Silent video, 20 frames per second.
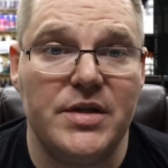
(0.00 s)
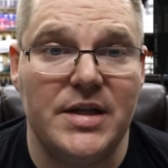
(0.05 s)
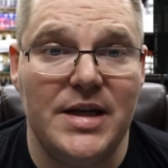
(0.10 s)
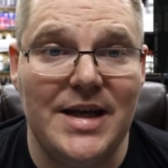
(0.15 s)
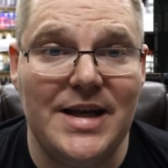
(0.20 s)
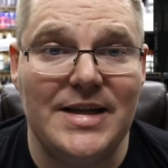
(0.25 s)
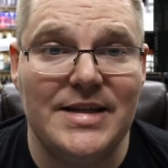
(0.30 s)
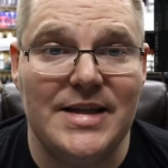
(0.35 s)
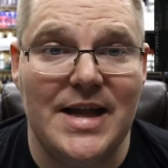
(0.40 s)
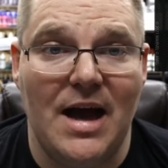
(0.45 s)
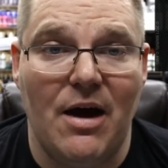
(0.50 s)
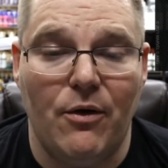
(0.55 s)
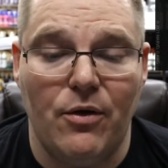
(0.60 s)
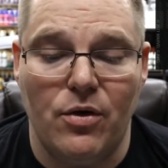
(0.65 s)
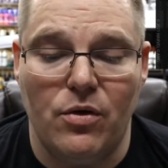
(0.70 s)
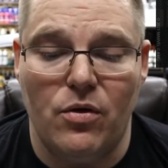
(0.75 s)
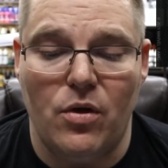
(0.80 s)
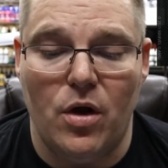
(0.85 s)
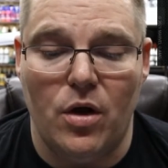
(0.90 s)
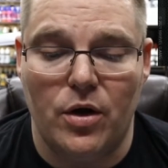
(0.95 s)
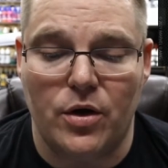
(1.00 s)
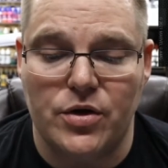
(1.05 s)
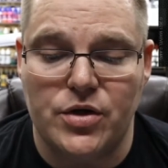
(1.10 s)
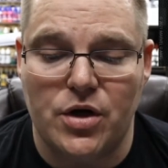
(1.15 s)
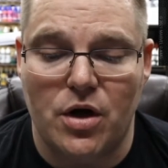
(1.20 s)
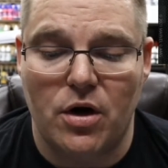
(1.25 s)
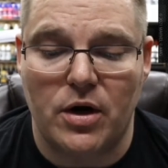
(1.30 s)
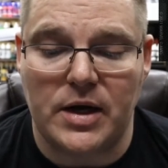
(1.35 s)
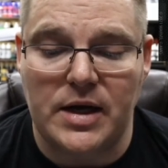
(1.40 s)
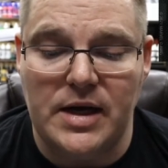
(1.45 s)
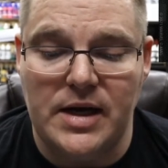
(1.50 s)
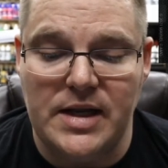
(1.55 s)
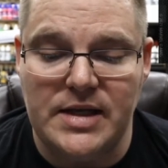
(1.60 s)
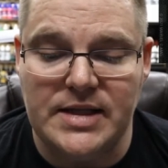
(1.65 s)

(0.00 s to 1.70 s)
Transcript: and he's now no longer targeted.